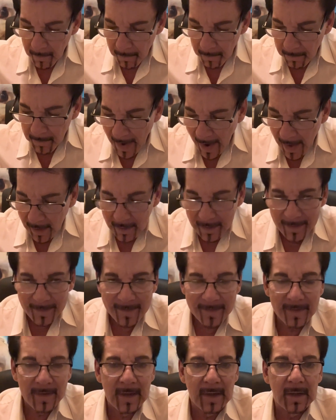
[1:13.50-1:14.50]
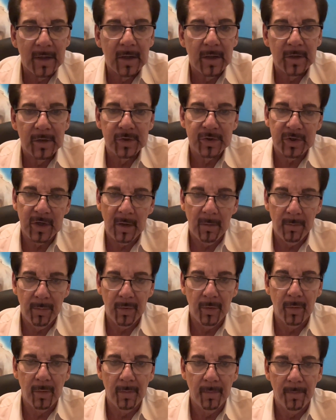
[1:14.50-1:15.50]
balancing
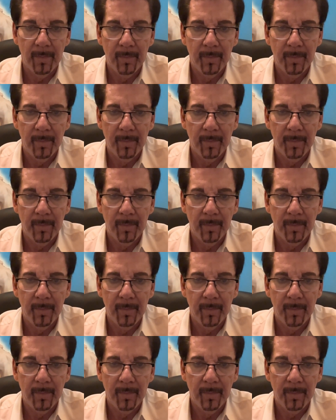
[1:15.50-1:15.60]
shampoo?